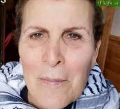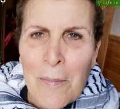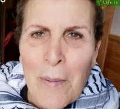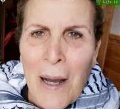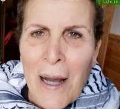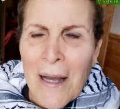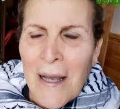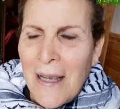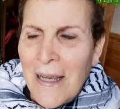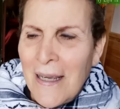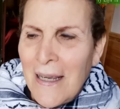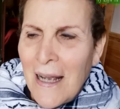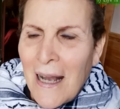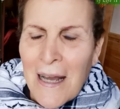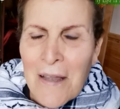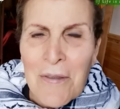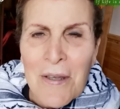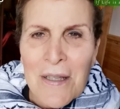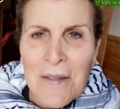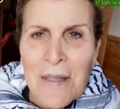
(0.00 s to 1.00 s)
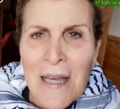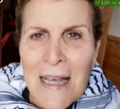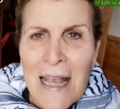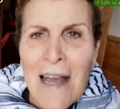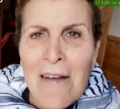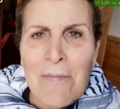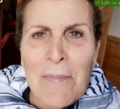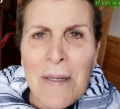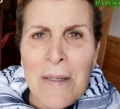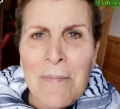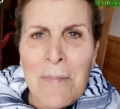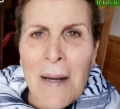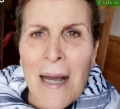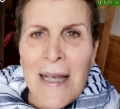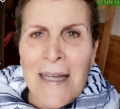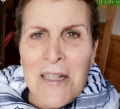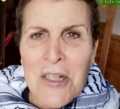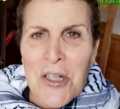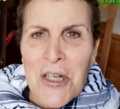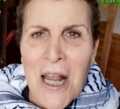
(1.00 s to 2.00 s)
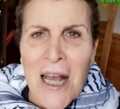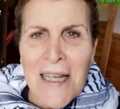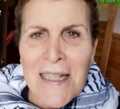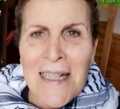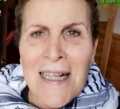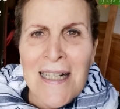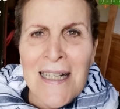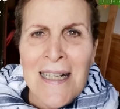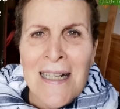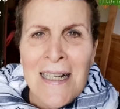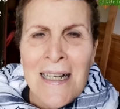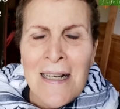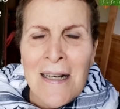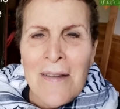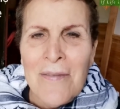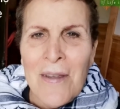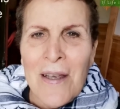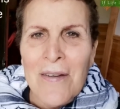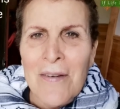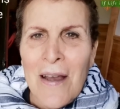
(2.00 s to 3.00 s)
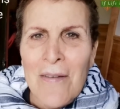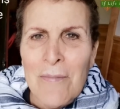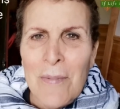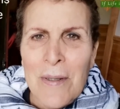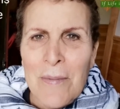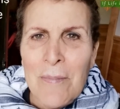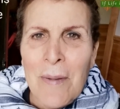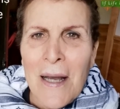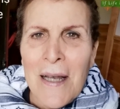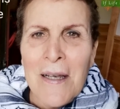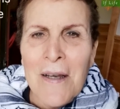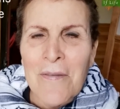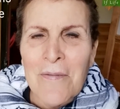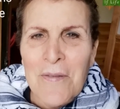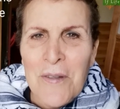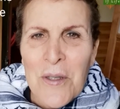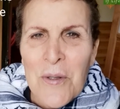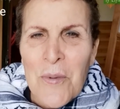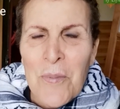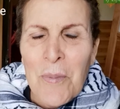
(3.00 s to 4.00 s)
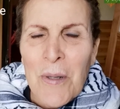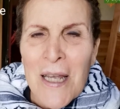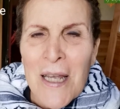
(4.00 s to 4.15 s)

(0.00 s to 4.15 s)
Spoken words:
by, I think they have been by China, they have been by a few